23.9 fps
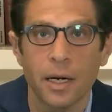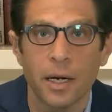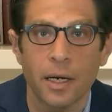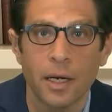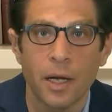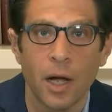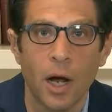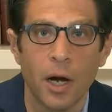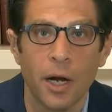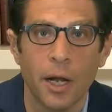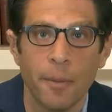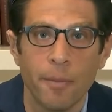going to
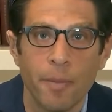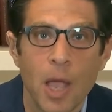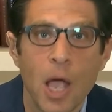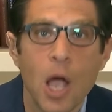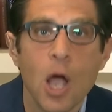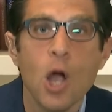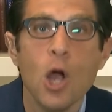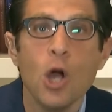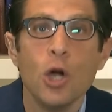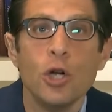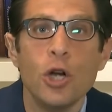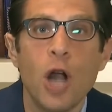cut it.
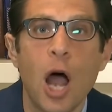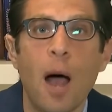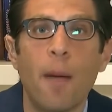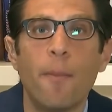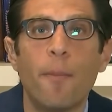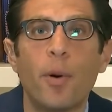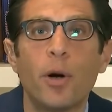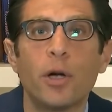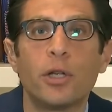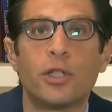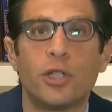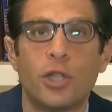
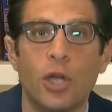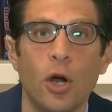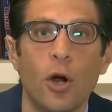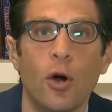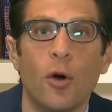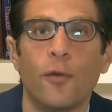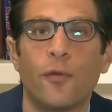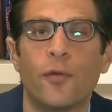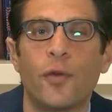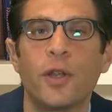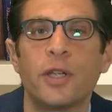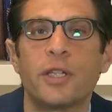Number
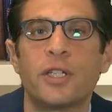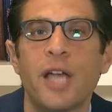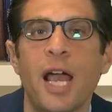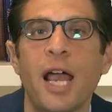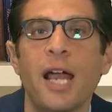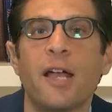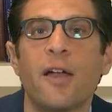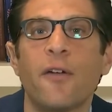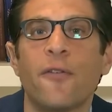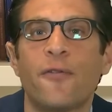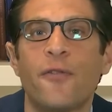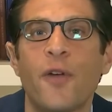two, for the
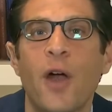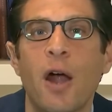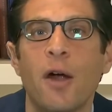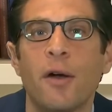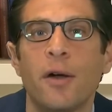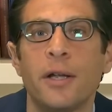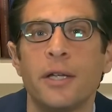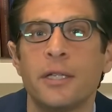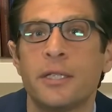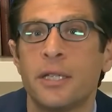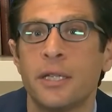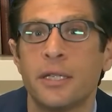sake of
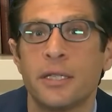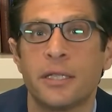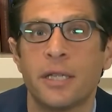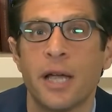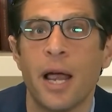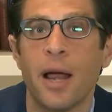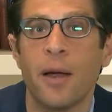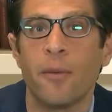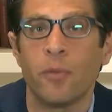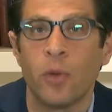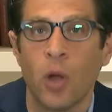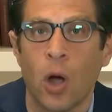fairness, is
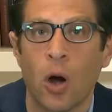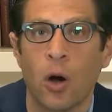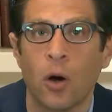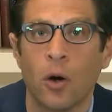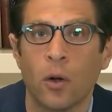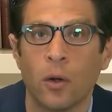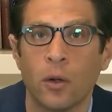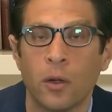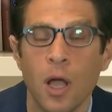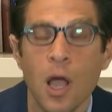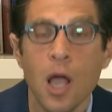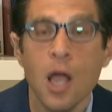Sam
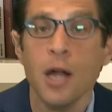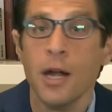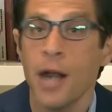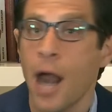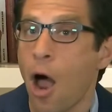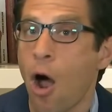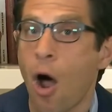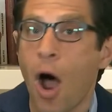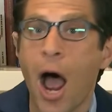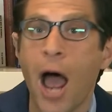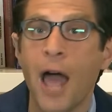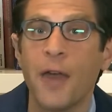Darnold.
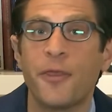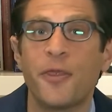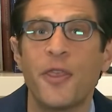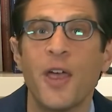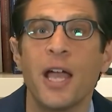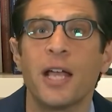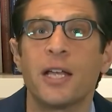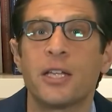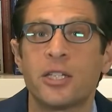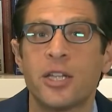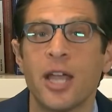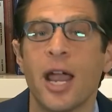Now, I
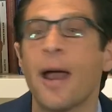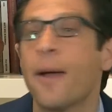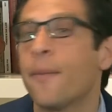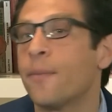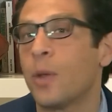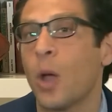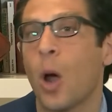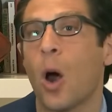think Sam